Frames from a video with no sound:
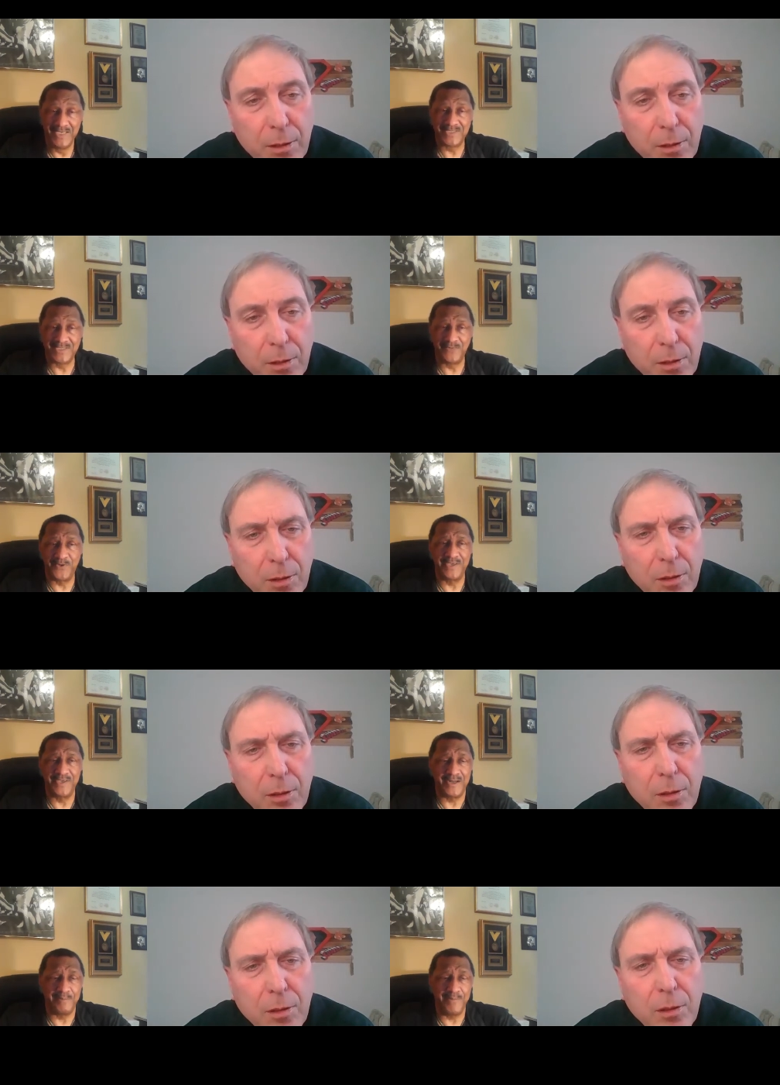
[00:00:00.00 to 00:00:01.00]
Speaker 1: see if we can
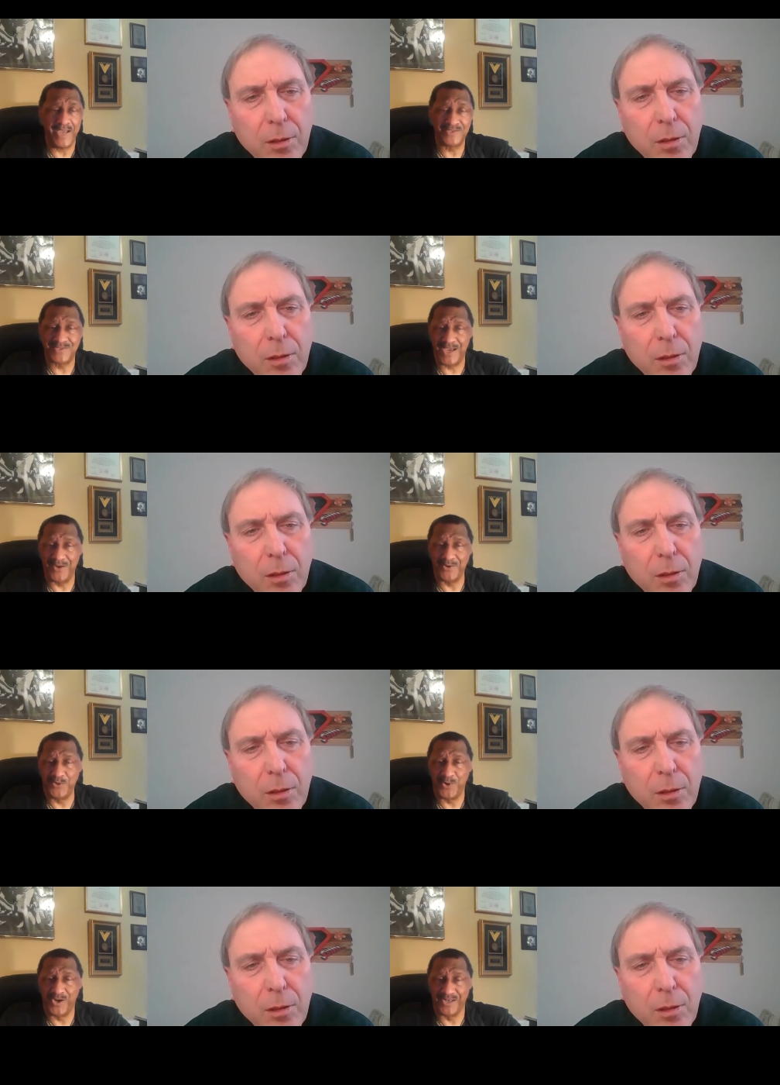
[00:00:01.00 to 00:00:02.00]
get a match down in
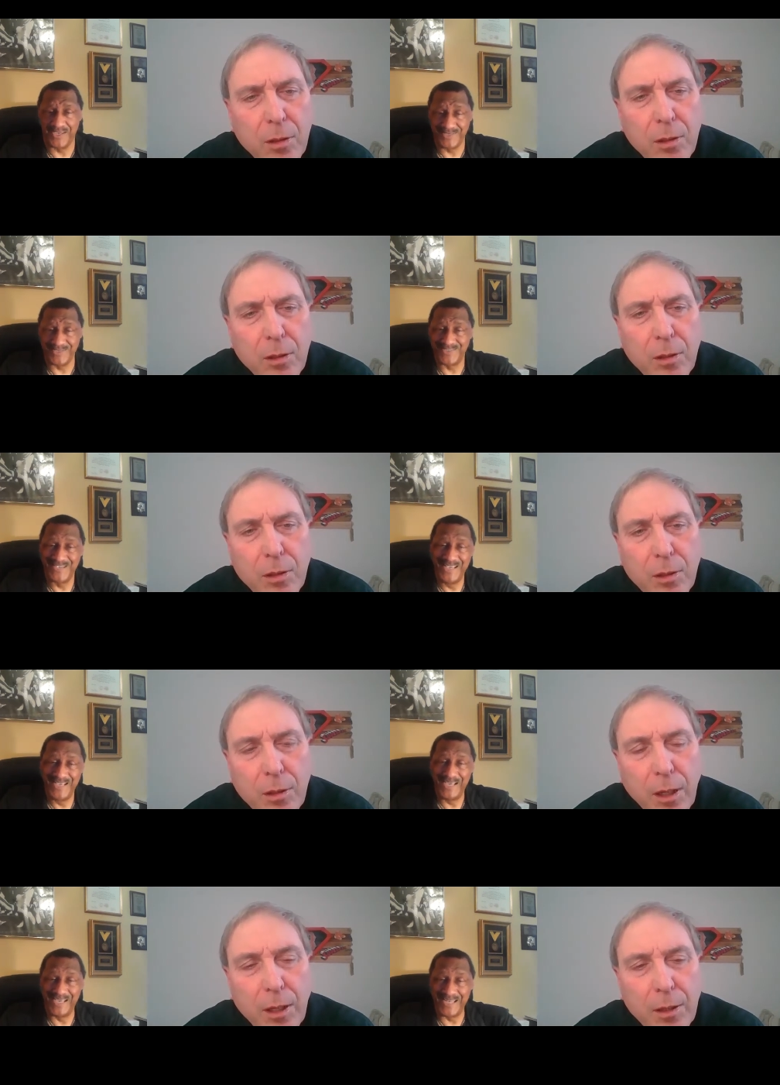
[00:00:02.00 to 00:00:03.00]
New Orleans.
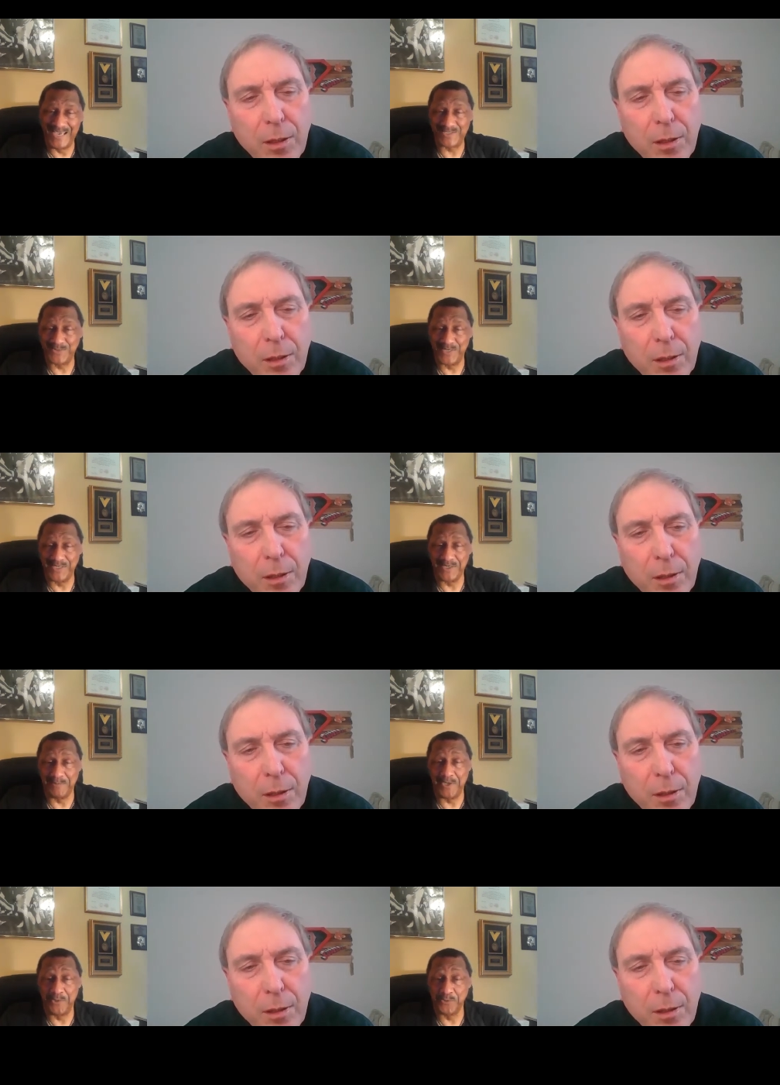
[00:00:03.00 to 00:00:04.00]
Right. Uh-huh. And that's when uh, the
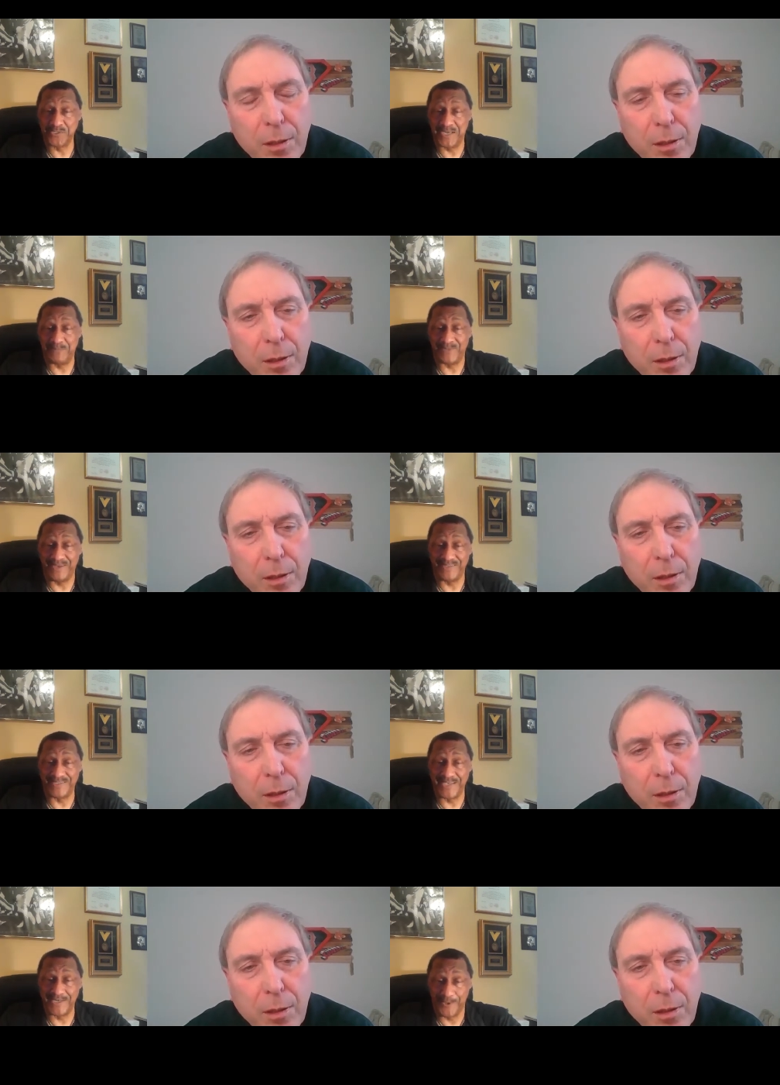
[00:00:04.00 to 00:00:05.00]
Bengals stepped in and
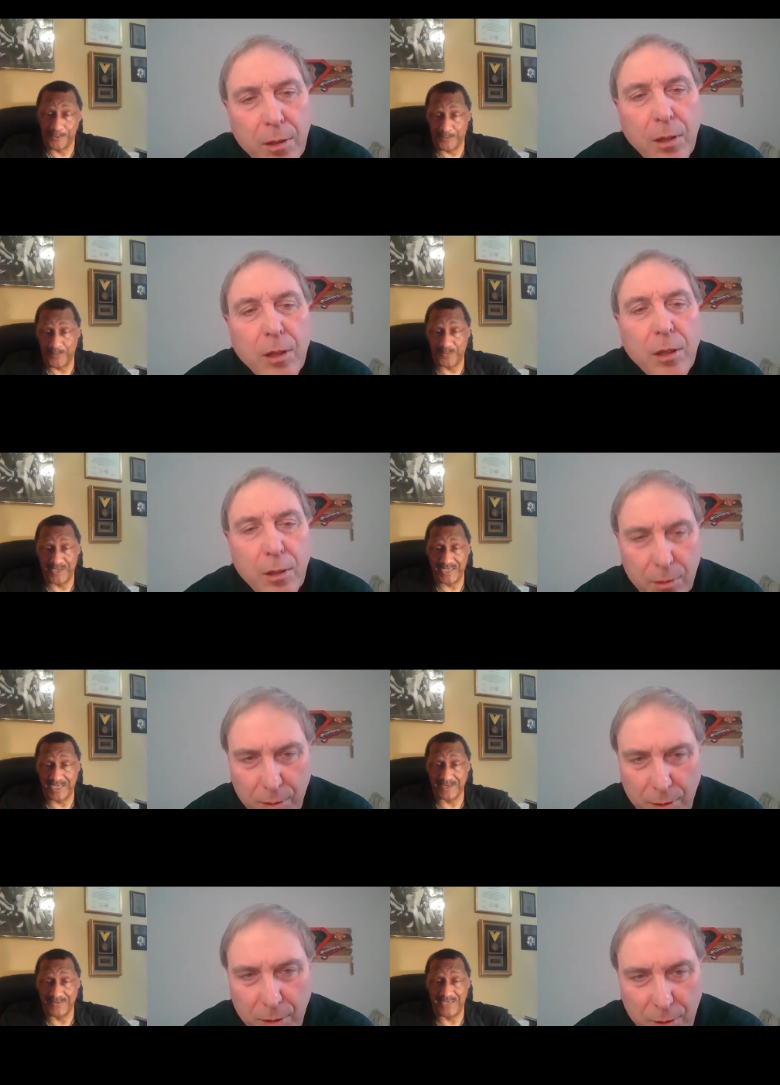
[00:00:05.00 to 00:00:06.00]
said, "No, we
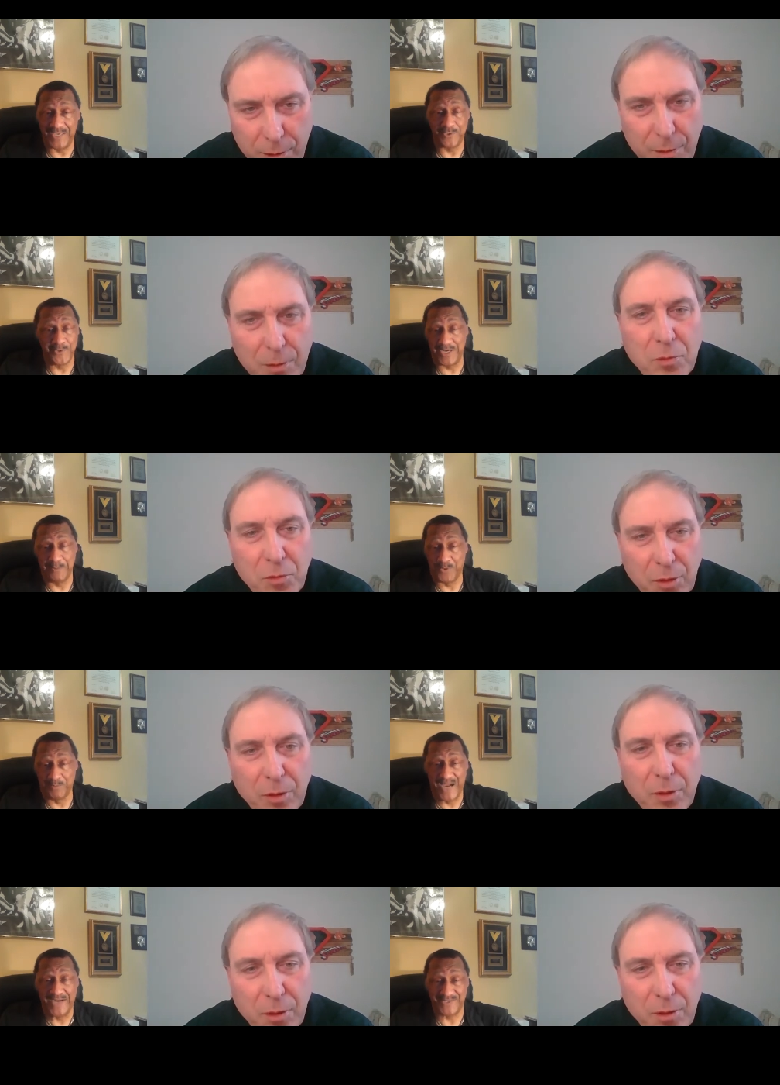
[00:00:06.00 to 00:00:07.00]
can't. We can't do any more
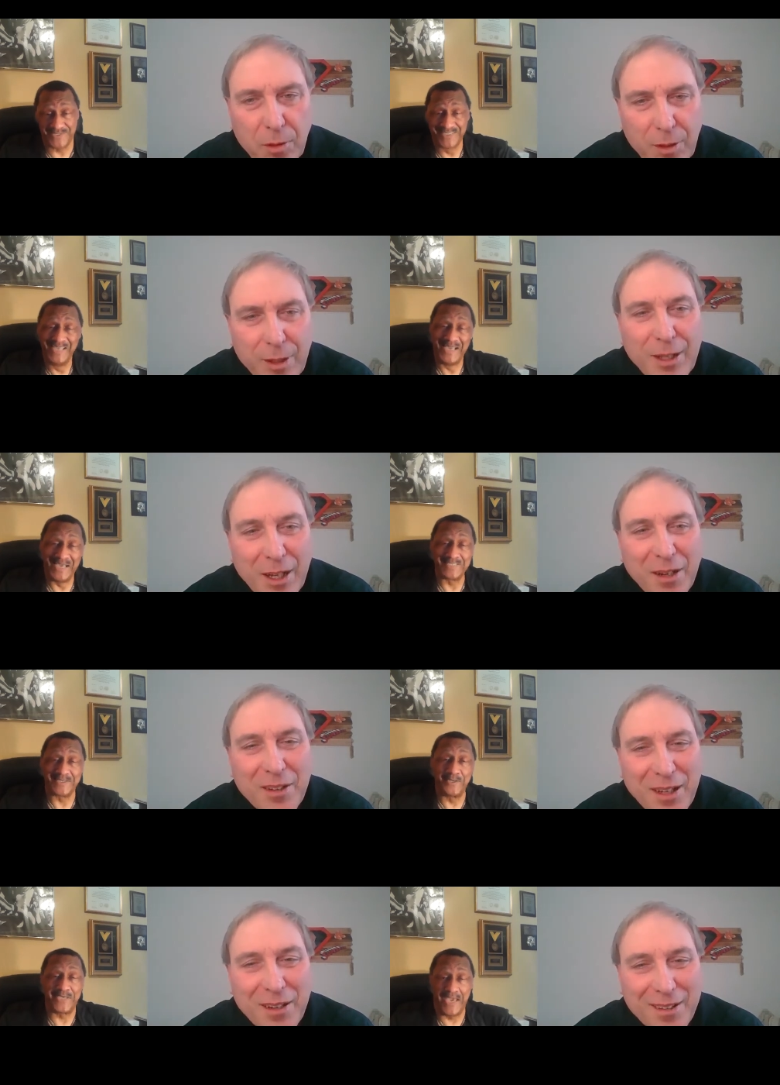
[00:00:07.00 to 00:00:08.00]
boxing." Yeah.
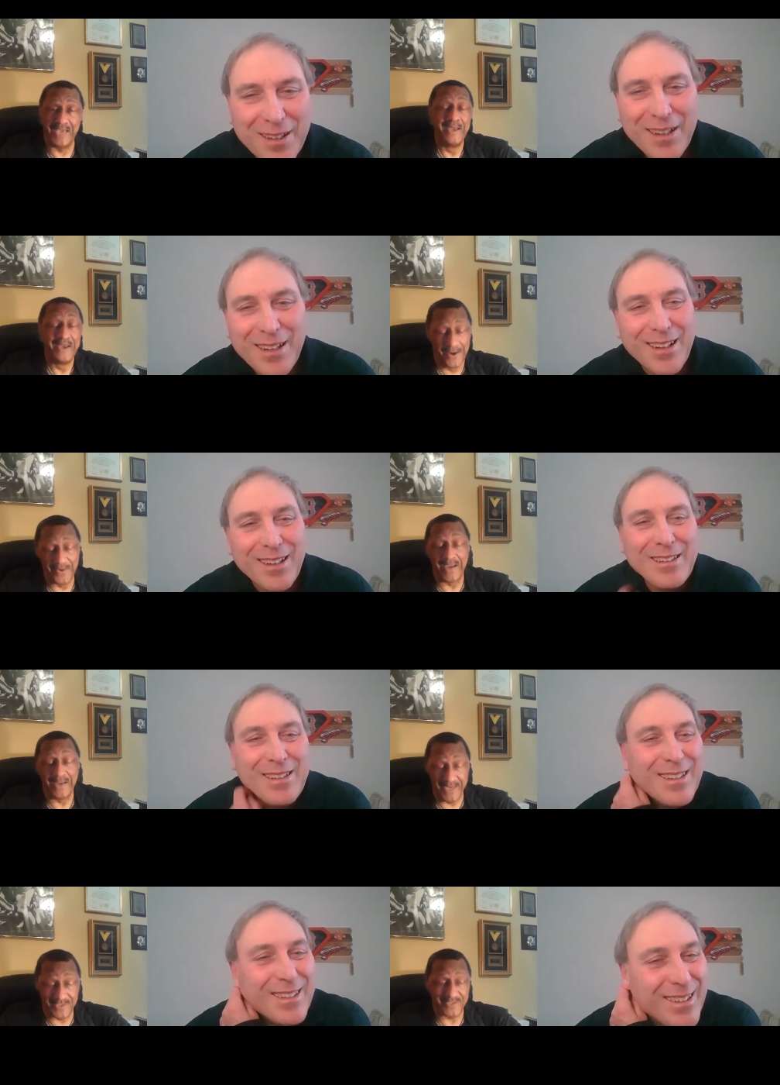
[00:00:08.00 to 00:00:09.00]
Said, okay, yeah. All
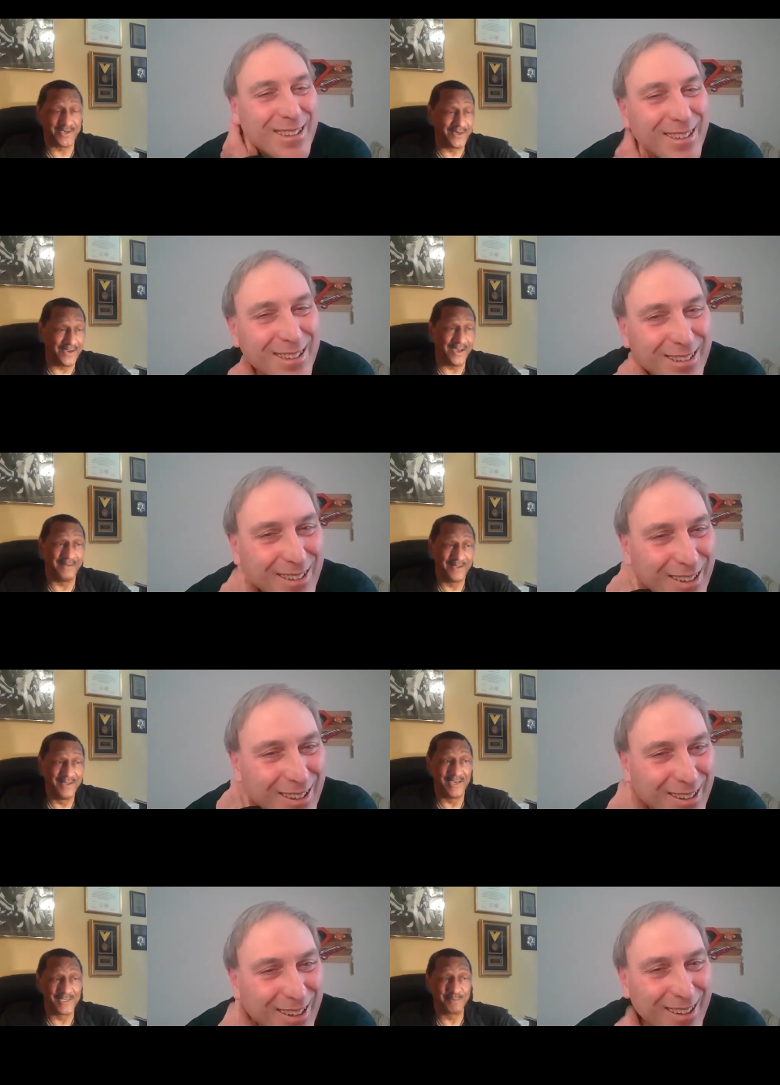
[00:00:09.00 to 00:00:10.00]
right. Yes, sir. Uh,
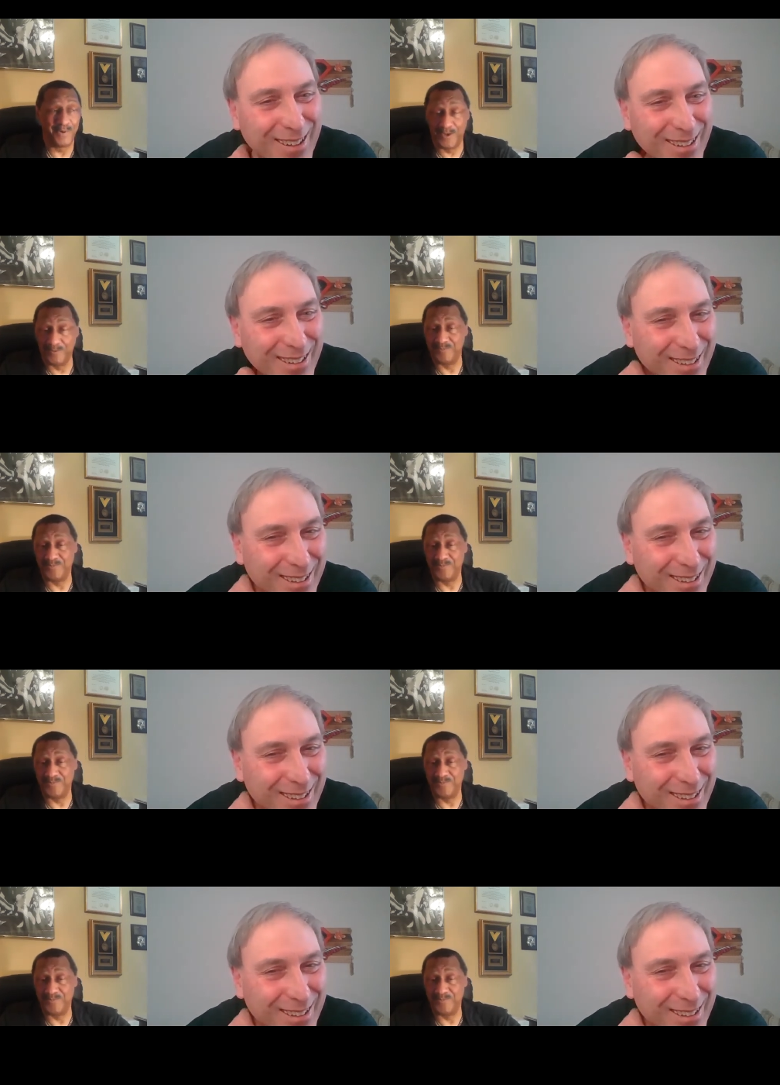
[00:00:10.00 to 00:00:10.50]
yeah, yeah. Paul,